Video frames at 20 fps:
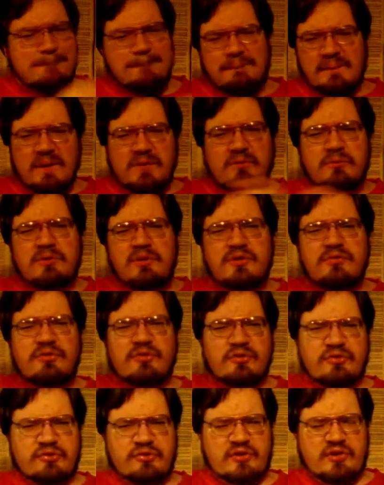let me give you a
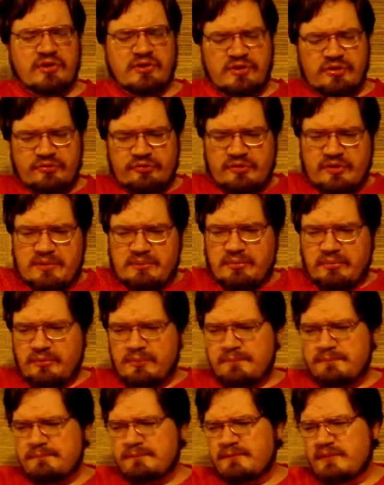second example.
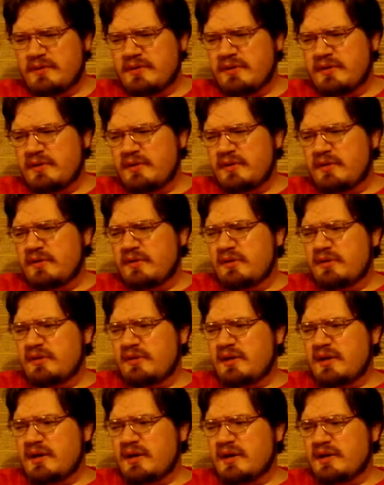
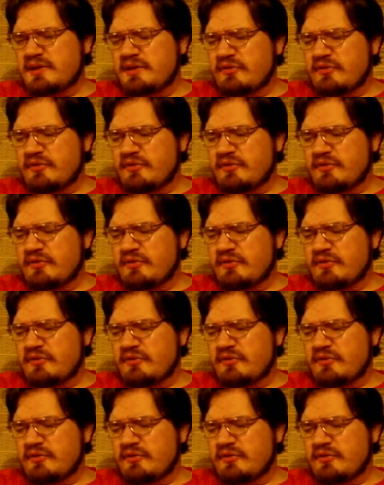You